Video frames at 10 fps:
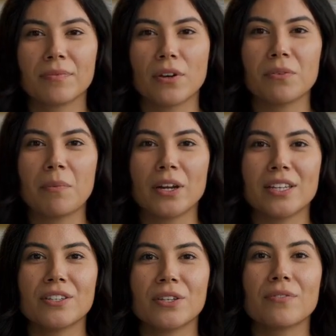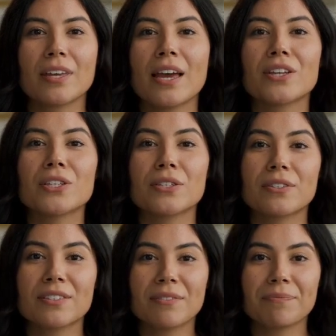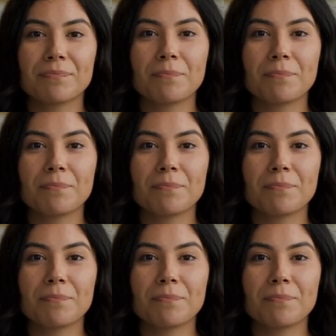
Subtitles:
Third-party certifications.